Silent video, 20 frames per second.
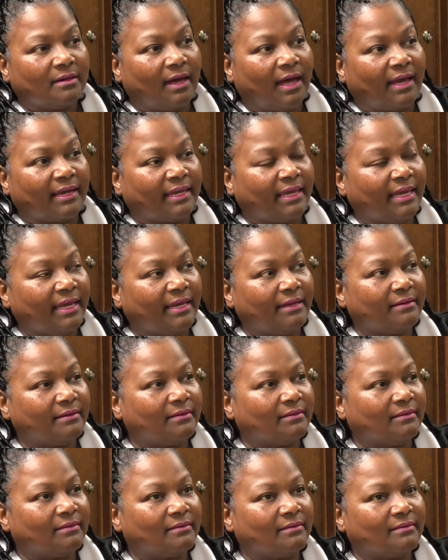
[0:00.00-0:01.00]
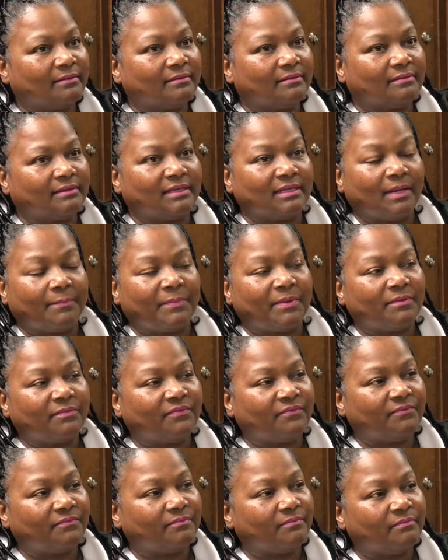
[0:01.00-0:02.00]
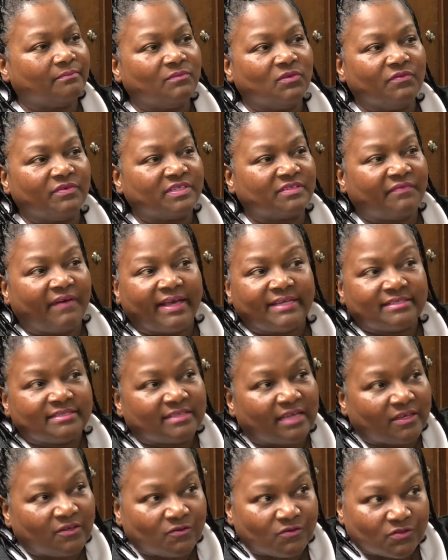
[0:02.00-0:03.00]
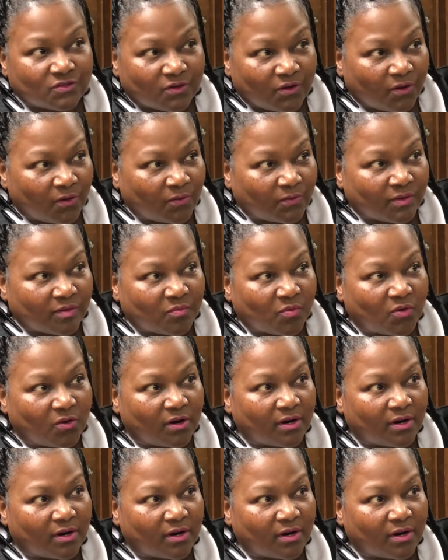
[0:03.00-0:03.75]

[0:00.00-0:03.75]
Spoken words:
I can't get up and move as fast as I used to go anymore.